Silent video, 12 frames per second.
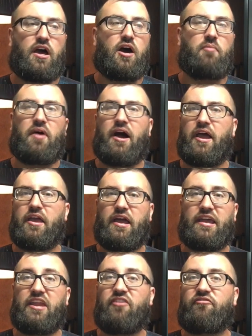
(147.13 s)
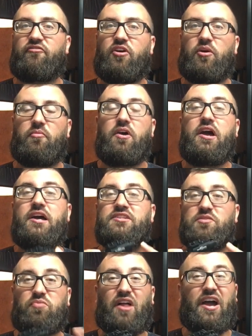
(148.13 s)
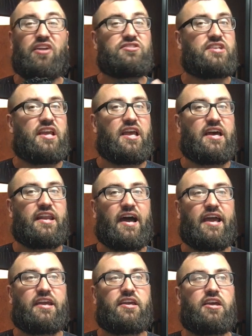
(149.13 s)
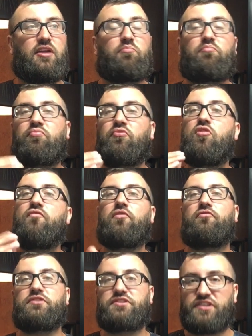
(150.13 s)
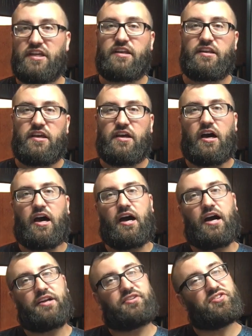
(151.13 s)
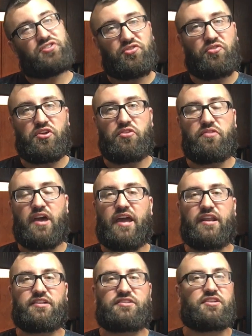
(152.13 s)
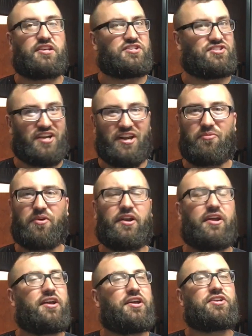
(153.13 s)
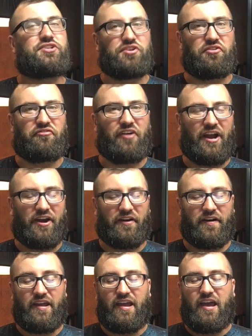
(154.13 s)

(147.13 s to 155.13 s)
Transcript: I get it from suppliers, and I can prove a receipt to show you that it's GENUINE Surefire.